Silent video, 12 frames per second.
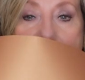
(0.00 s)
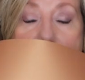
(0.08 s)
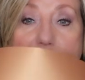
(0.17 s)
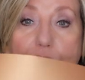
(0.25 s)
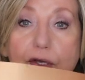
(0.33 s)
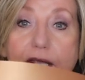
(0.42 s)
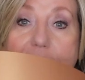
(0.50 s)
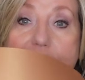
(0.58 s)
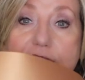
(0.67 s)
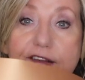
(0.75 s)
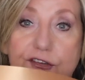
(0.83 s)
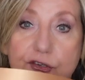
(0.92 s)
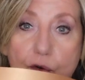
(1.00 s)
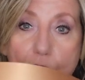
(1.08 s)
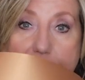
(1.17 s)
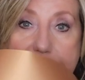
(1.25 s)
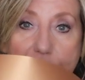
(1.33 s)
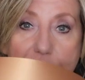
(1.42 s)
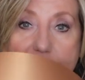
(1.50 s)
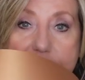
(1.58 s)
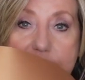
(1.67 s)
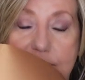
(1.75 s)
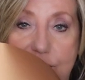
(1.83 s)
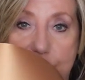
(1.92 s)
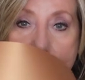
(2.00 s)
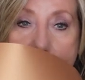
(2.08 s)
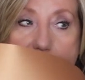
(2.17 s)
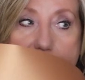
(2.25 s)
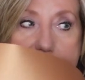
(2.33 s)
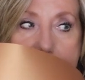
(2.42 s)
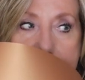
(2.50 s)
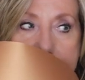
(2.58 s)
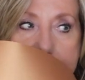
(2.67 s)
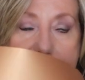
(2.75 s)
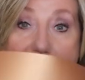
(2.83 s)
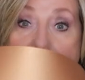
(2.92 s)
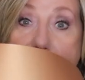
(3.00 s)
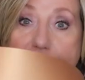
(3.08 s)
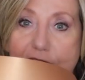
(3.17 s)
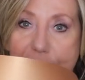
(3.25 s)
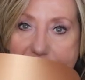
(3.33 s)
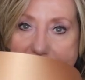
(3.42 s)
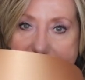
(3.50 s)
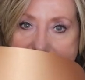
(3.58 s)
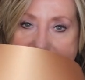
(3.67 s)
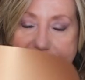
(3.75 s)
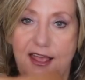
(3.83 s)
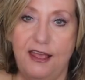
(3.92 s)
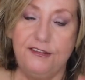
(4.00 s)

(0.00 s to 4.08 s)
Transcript: had been looking in the store and looking in the store and I could not find it.